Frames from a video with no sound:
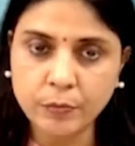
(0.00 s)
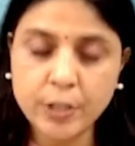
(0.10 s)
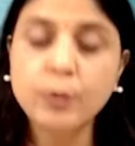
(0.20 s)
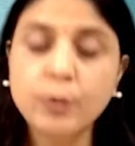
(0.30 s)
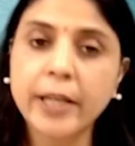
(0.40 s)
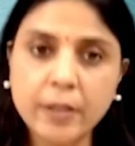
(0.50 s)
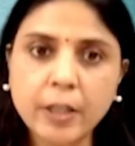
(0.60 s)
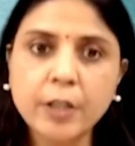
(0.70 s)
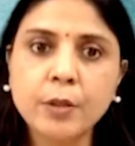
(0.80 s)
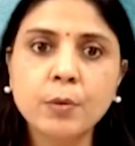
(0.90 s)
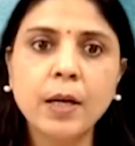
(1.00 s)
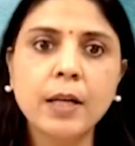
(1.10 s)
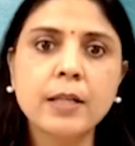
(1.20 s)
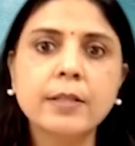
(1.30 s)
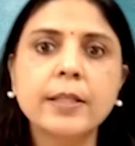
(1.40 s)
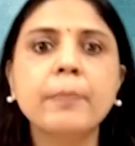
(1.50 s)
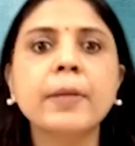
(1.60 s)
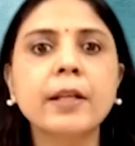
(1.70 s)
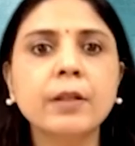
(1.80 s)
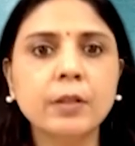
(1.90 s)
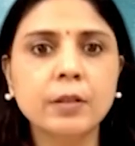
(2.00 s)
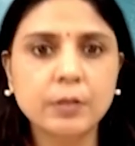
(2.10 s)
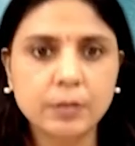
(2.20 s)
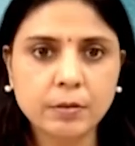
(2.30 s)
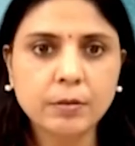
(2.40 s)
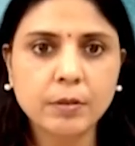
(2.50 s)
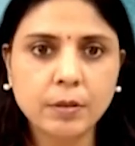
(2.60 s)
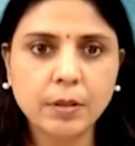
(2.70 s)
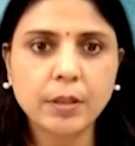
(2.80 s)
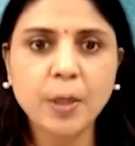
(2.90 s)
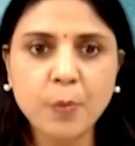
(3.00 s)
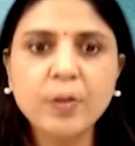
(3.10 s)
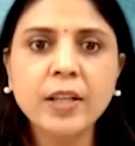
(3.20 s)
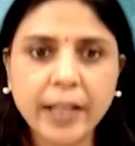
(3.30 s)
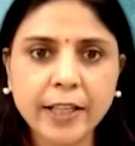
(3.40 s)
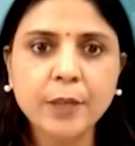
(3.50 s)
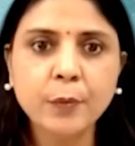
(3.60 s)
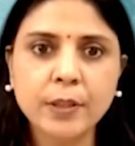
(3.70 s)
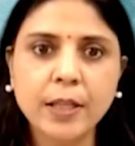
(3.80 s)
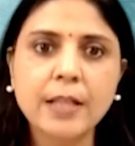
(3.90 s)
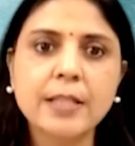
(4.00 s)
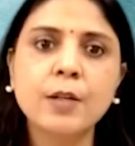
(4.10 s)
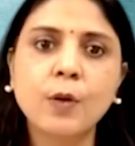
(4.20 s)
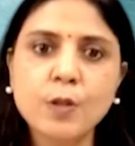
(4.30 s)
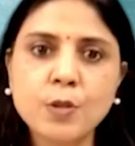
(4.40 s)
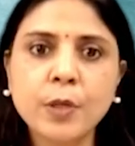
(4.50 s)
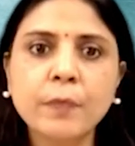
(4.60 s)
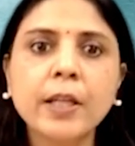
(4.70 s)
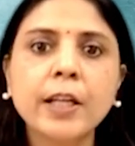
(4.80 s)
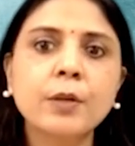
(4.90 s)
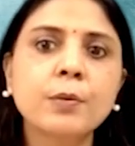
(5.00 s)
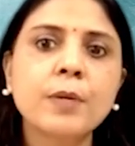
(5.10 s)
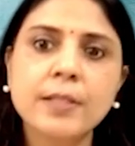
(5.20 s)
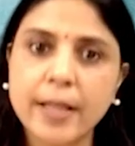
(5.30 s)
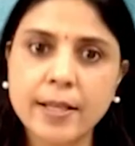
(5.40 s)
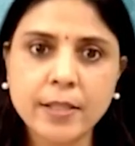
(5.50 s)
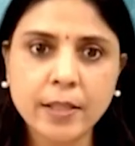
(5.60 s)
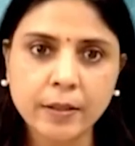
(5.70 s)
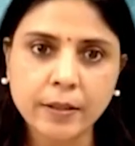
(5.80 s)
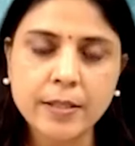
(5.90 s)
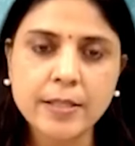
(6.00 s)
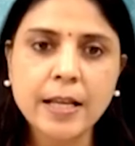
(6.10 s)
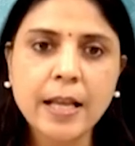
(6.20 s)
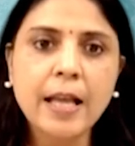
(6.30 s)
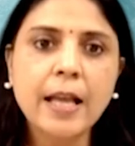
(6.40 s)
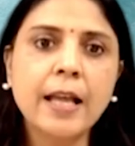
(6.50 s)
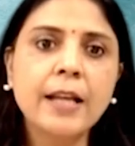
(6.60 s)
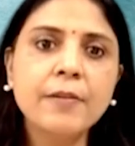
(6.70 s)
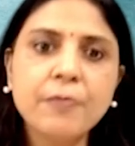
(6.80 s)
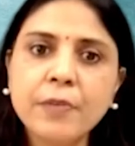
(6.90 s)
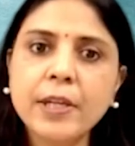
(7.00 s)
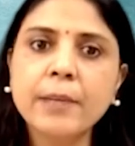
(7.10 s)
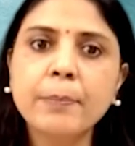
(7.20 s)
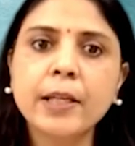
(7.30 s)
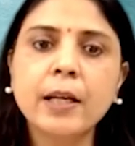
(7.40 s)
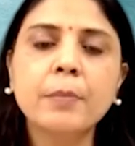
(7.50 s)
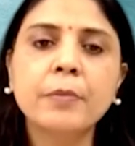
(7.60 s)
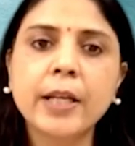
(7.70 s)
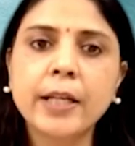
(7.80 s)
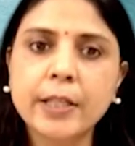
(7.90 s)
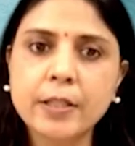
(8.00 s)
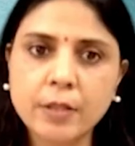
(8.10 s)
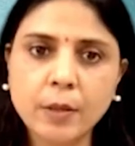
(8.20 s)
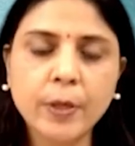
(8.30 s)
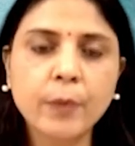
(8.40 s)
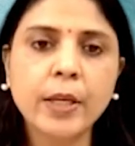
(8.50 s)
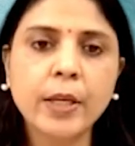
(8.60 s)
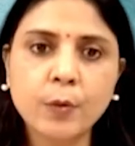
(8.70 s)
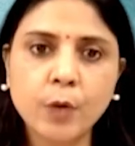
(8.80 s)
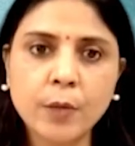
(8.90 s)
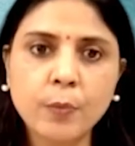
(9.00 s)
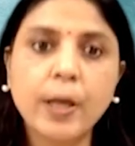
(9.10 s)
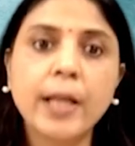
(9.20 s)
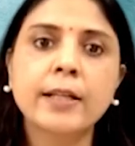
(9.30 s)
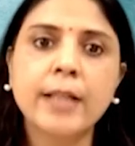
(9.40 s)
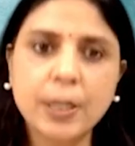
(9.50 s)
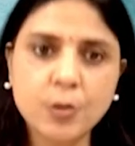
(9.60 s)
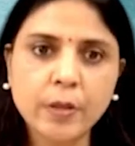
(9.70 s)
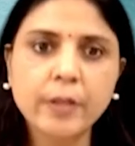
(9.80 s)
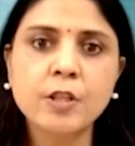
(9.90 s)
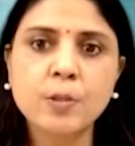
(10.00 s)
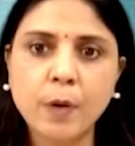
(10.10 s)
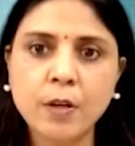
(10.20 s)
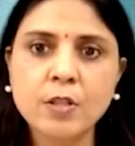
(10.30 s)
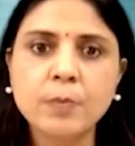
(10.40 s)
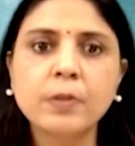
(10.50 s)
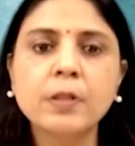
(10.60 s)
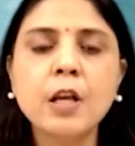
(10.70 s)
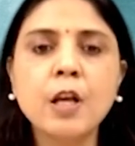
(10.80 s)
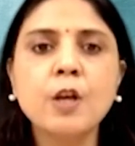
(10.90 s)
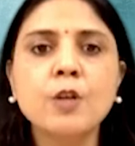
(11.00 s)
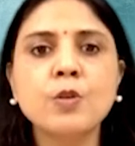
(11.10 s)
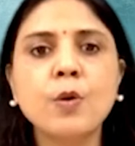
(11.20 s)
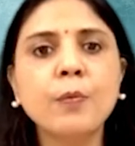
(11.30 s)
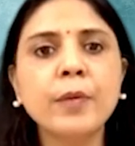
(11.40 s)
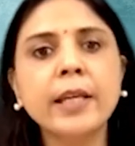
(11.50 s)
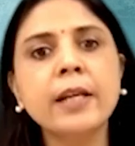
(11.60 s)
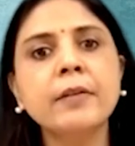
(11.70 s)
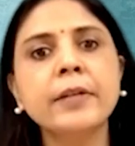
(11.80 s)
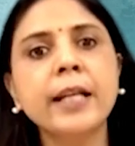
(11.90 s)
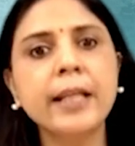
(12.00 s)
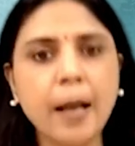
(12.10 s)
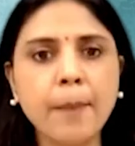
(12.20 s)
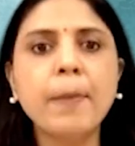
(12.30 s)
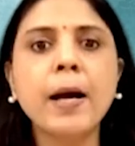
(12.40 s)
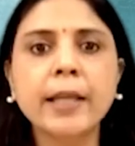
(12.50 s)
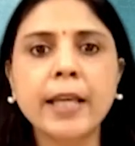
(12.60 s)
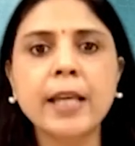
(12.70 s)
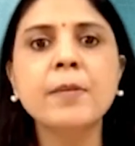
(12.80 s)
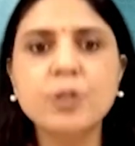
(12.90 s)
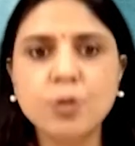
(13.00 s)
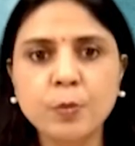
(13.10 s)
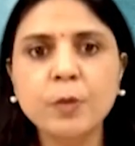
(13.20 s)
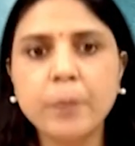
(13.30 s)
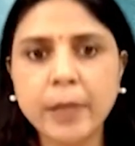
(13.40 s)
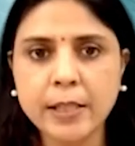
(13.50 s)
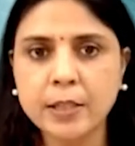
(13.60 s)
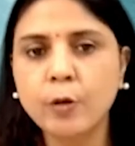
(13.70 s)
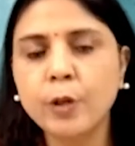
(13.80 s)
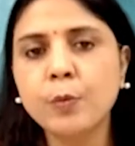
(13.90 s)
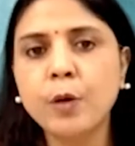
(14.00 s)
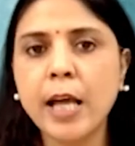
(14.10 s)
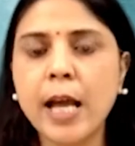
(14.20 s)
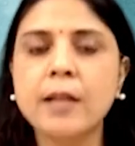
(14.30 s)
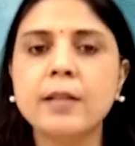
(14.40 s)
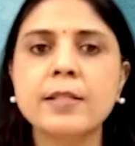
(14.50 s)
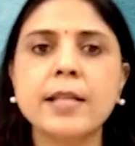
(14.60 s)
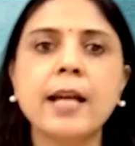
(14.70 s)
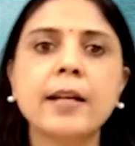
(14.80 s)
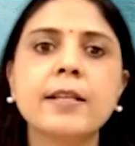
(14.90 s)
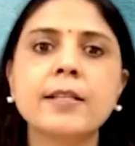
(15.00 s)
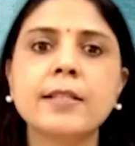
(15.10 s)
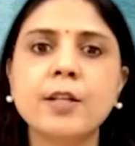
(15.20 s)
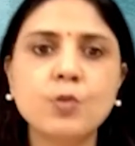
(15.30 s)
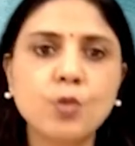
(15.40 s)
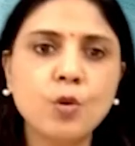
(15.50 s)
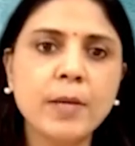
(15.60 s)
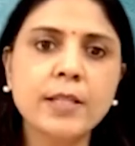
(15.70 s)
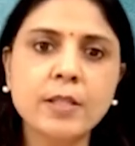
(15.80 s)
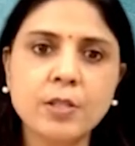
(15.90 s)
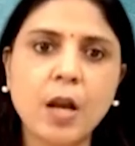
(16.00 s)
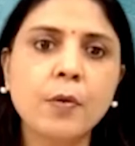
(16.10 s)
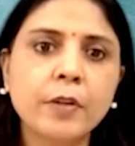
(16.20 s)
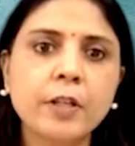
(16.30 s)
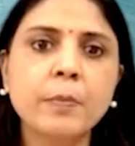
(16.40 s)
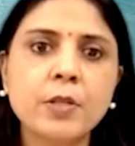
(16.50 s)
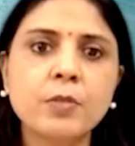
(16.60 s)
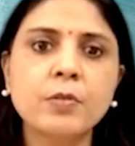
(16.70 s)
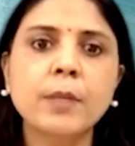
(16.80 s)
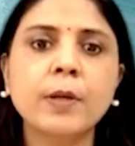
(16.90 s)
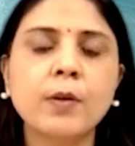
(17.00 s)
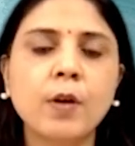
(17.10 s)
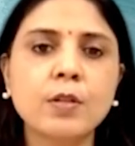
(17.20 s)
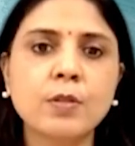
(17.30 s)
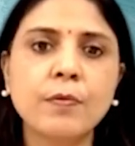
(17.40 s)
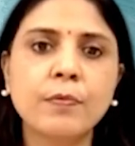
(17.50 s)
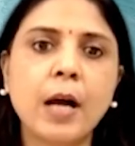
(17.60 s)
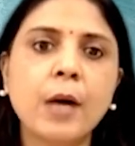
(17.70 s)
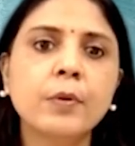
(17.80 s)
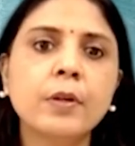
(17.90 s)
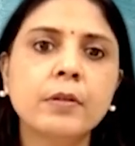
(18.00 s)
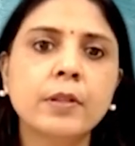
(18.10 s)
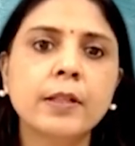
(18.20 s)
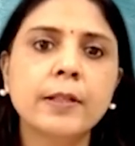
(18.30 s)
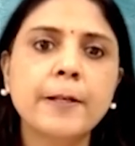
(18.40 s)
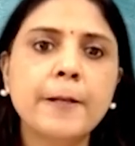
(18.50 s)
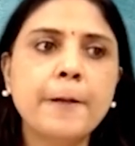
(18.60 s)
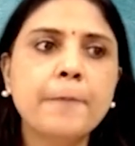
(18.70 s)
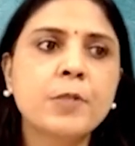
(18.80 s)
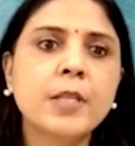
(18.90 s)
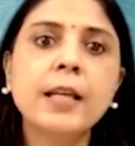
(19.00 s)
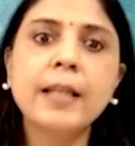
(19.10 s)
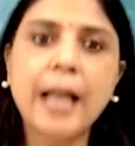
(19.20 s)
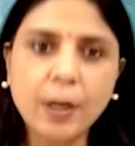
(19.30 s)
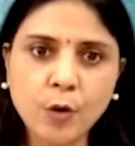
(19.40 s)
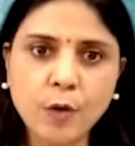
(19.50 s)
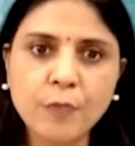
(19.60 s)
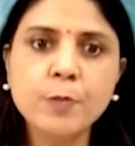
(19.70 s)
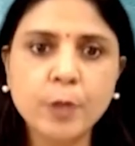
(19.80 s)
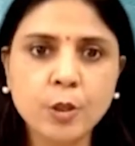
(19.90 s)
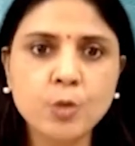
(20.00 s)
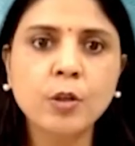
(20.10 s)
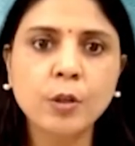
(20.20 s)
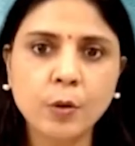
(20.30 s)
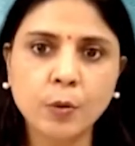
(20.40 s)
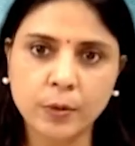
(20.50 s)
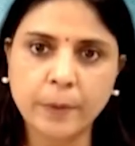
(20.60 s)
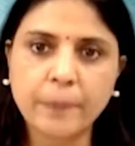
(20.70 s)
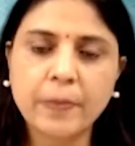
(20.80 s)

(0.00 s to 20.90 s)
which look inert to us, they begin communicating with us and also revealing to us their secrets. And if we become very deserving, very qualified and actually responsible, so we can really up our game as human beings. According to what I understand is that so much is shrouded in mystery because of our, lack of spiritual growth.